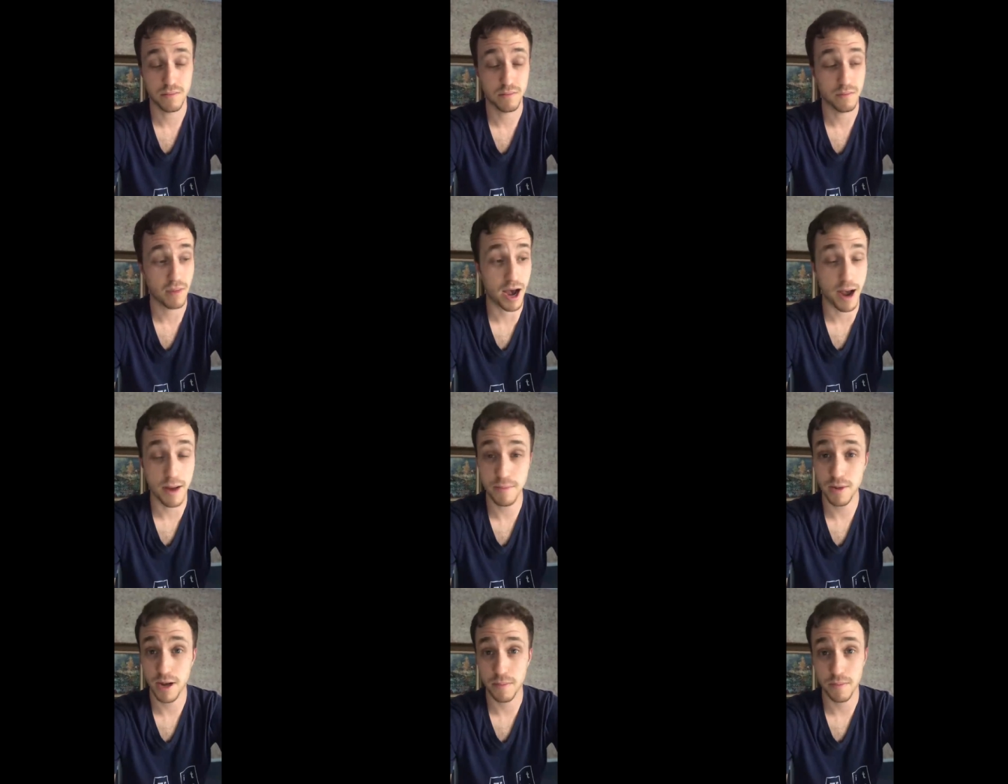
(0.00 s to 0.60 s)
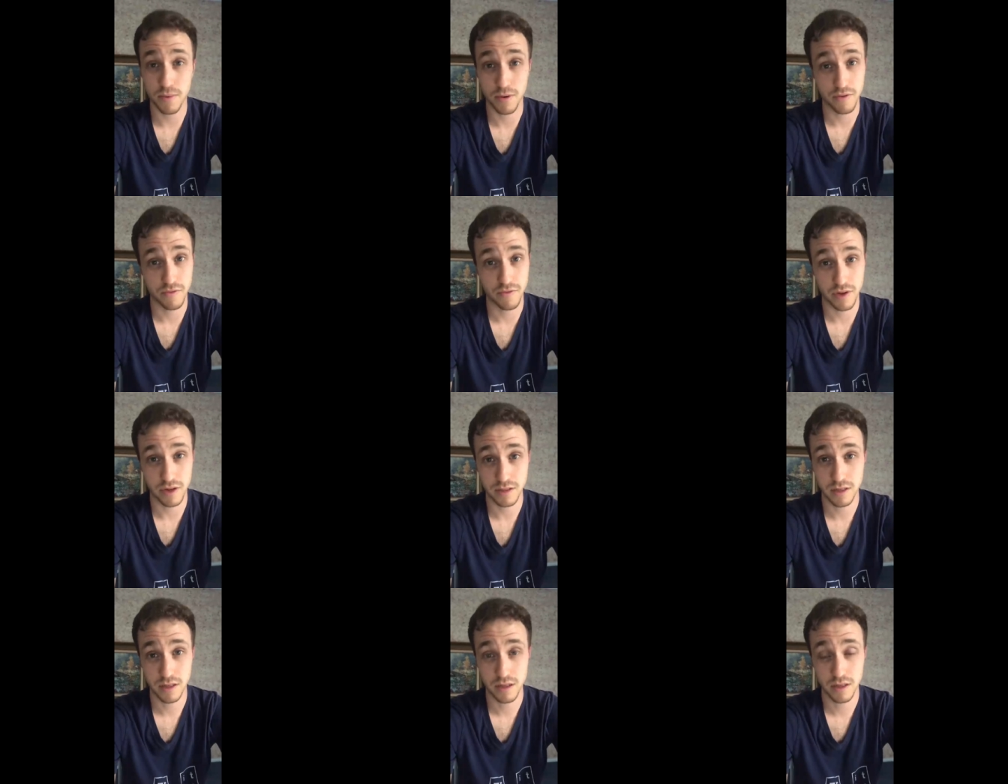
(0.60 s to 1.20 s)
I'm not
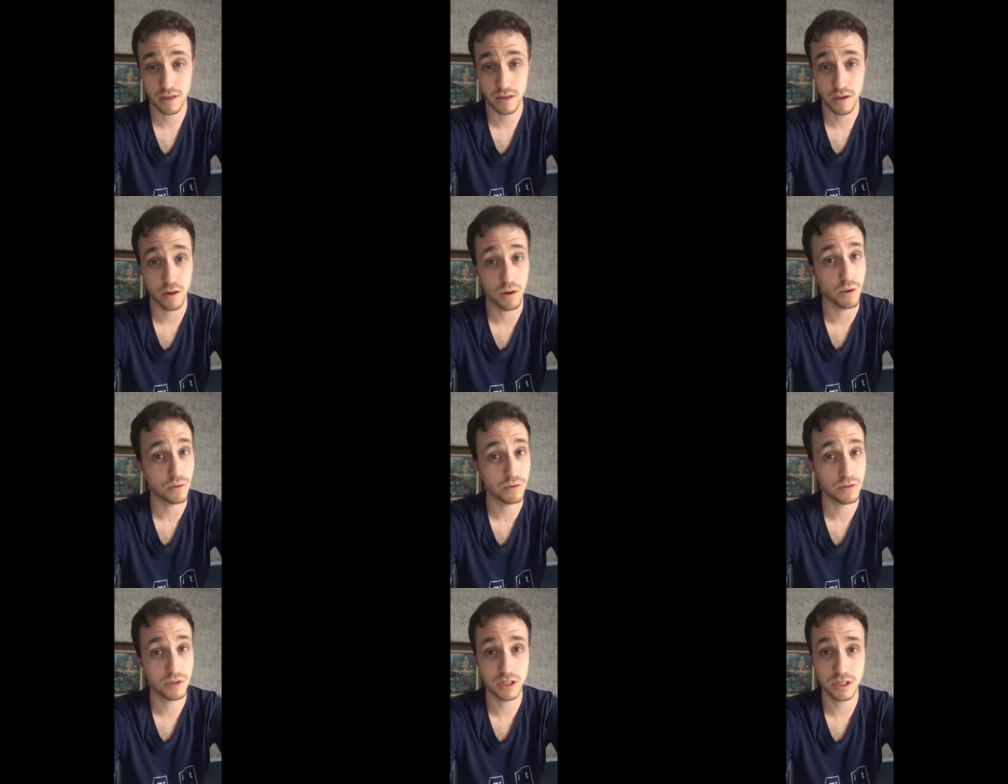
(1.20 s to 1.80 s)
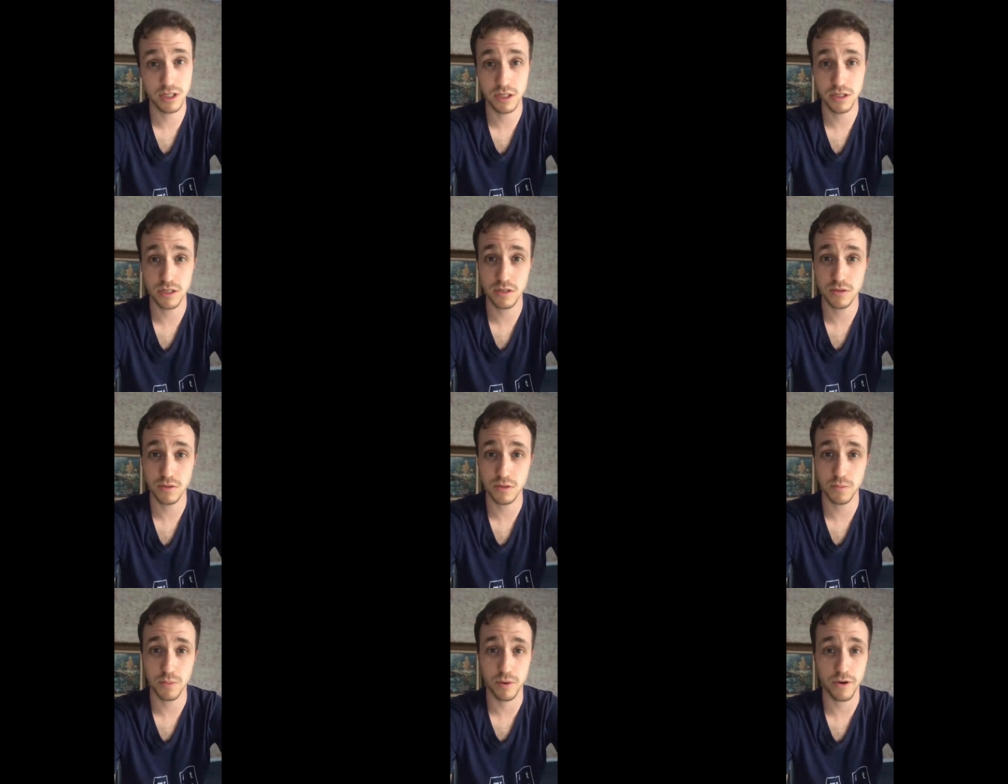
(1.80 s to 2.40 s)
perfect. Only Jesus
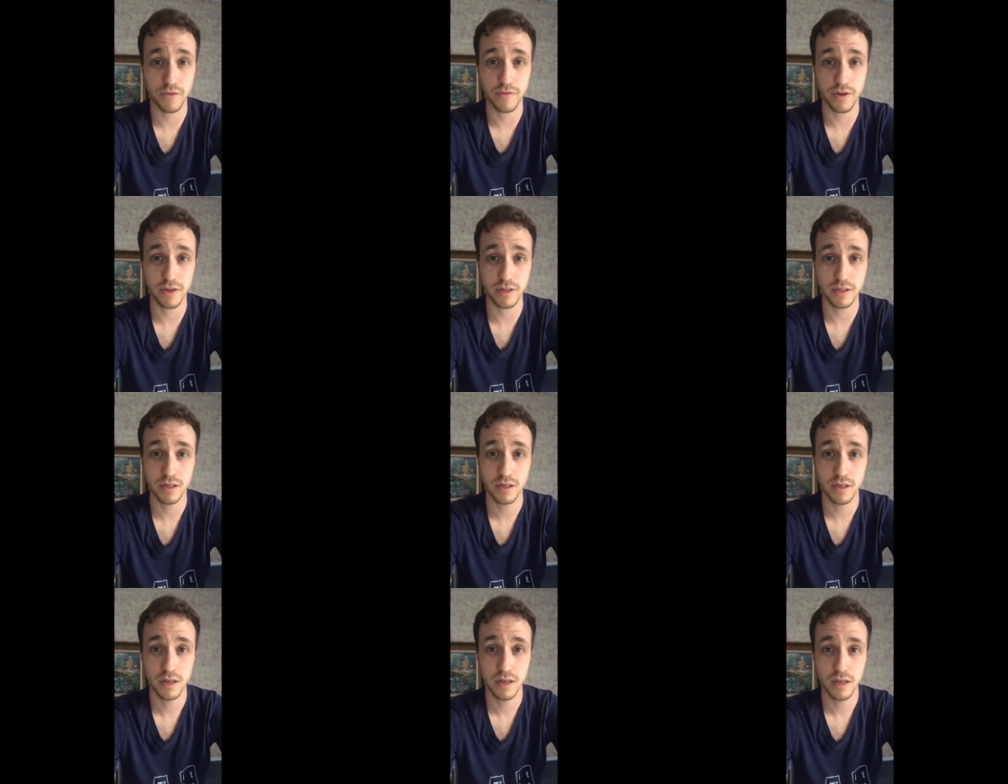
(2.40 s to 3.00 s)
was perfect.